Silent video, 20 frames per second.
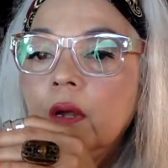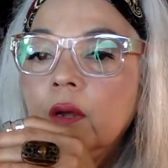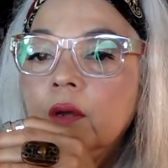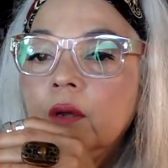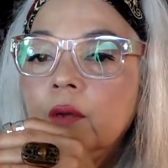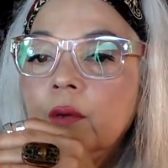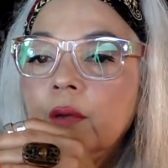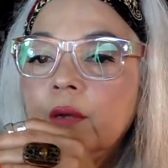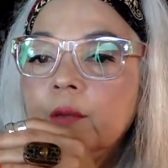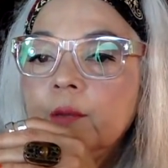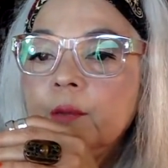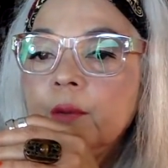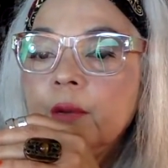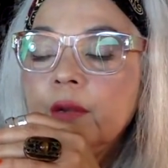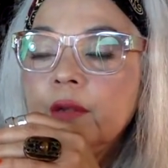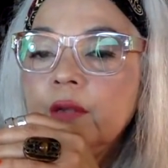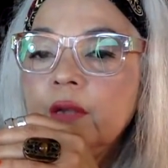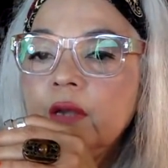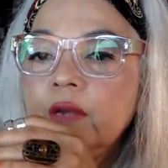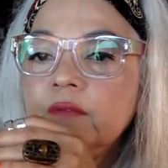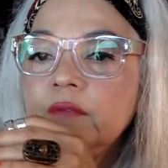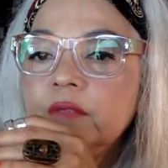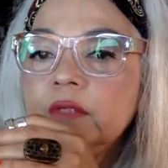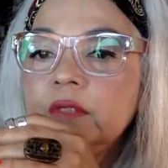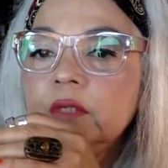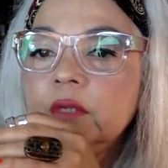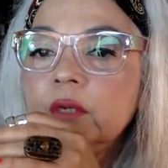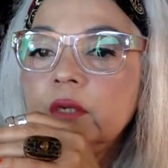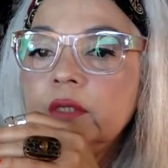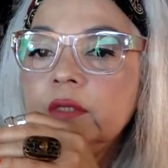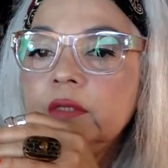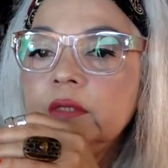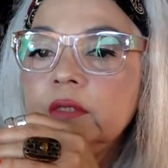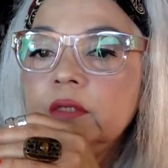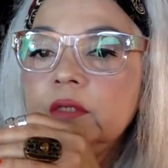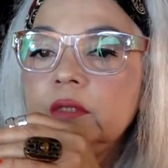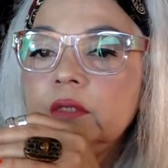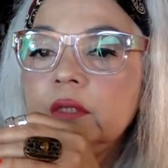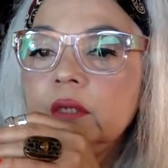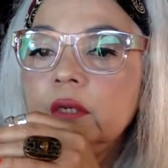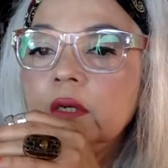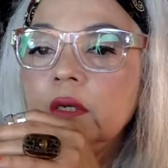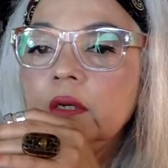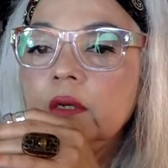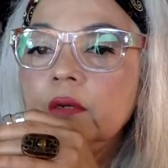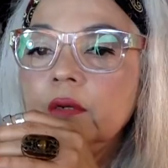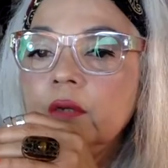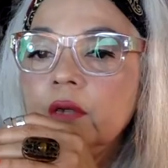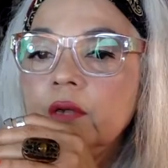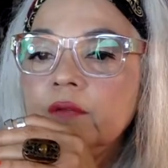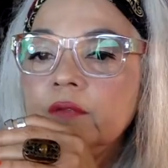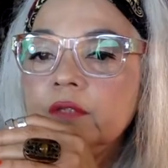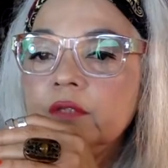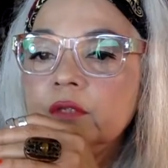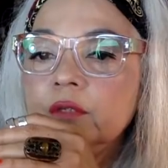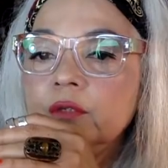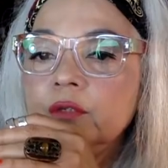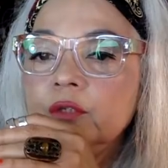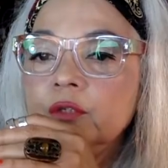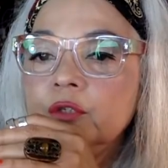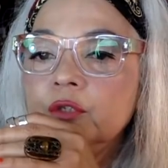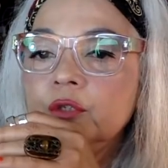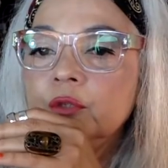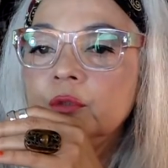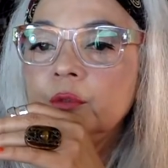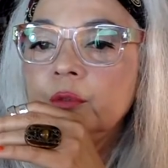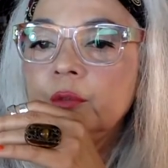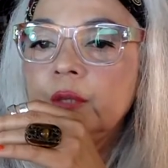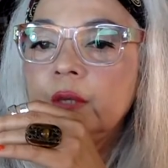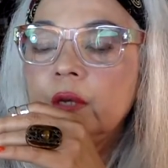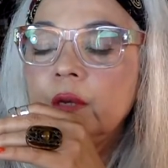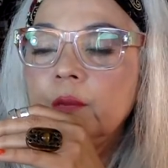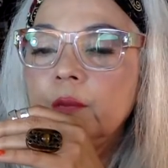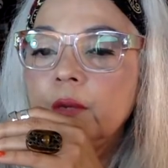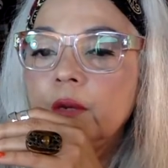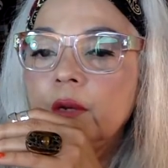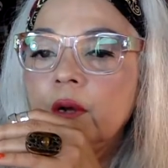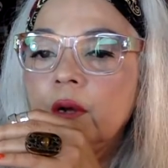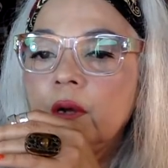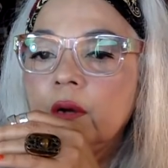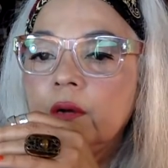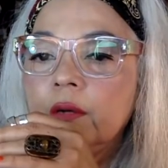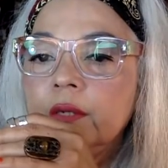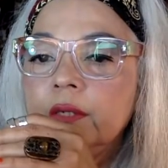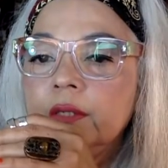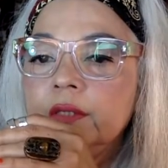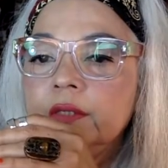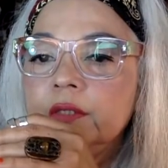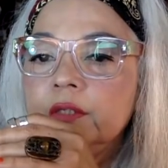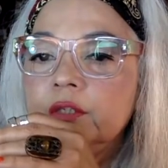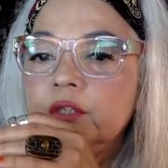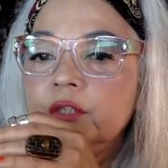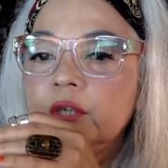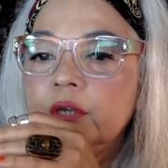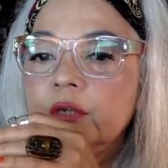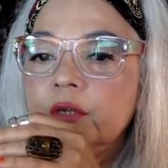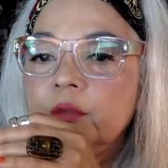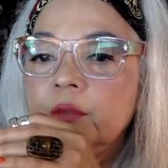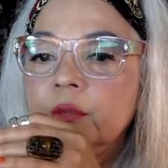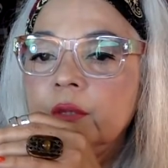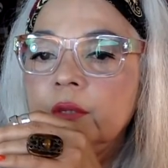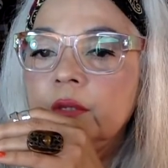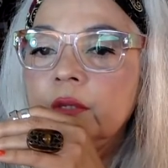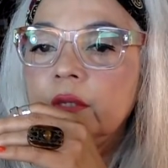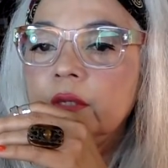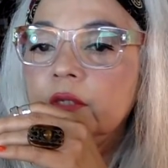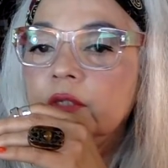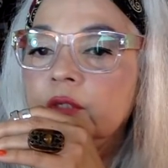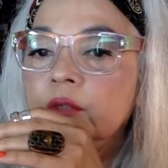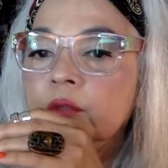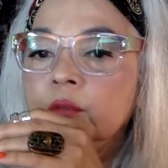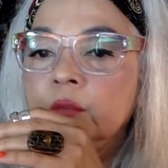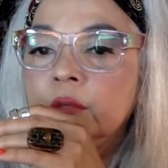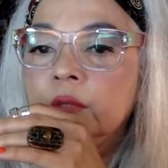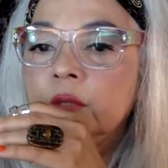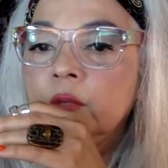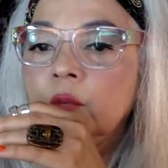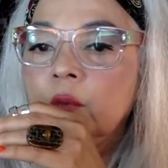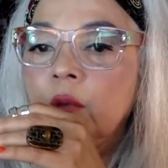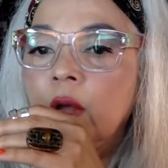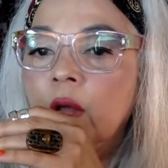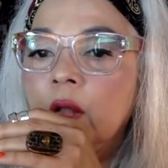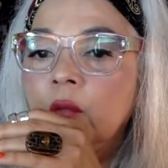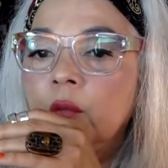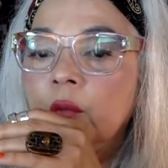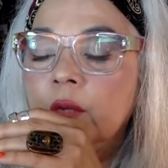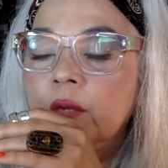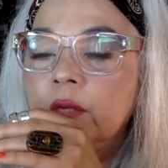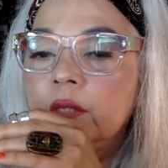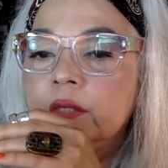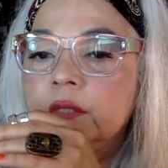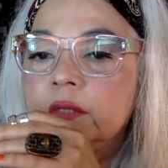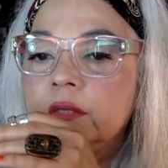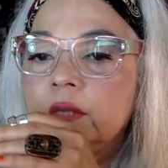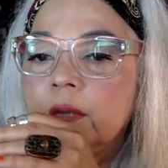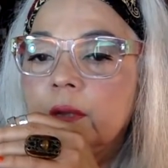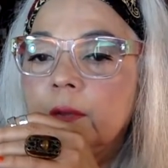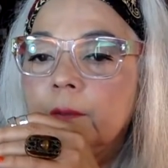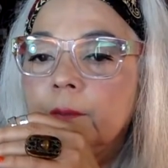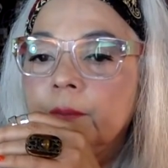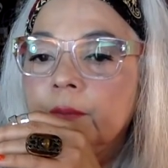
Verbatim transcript: Greta Brown, you haven't sold. Is it uh, you haven't sold your jewelry on Mercari? Is it genuine? They do really well when it's uh,